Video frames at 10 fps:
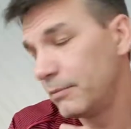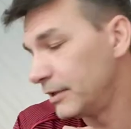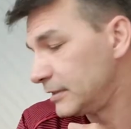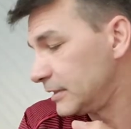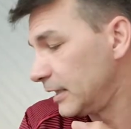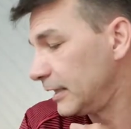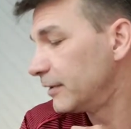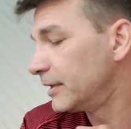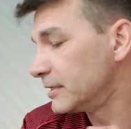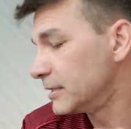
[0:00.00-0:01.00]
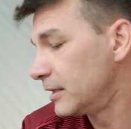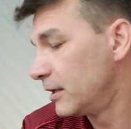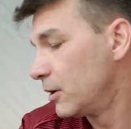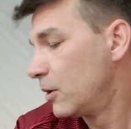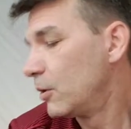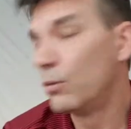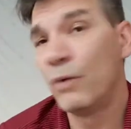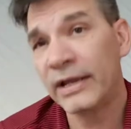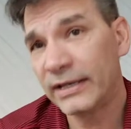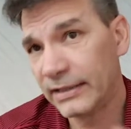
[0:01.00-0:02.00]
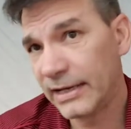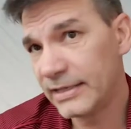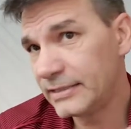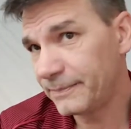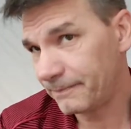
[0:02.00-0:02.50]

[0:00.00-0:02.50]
But here it is. Recognize,